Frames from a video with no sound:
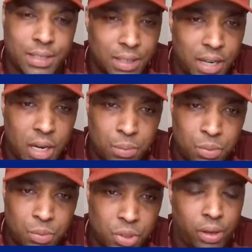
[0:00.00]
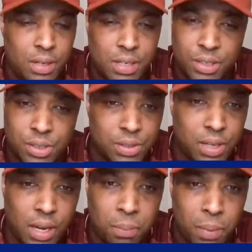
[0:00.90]
As the games go on,
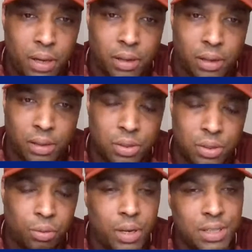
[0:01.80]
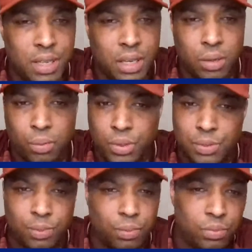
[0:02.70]
he's just getting better. Llorente was
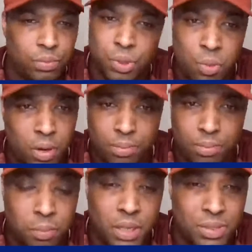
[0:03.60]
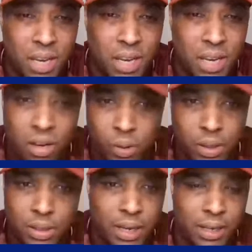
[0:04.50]
superb for me. He was everywhere
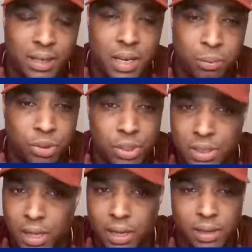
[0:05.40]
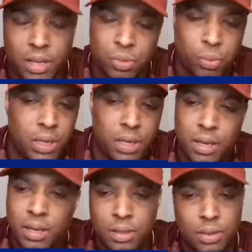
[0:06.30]
in that game, just like last week.
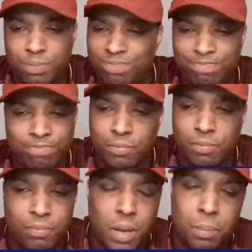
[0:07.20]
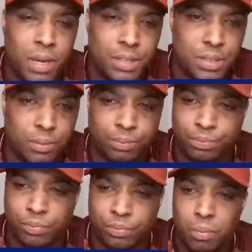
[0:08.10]
Amazing,
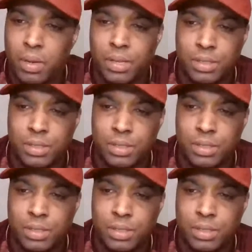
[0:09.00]
amazing.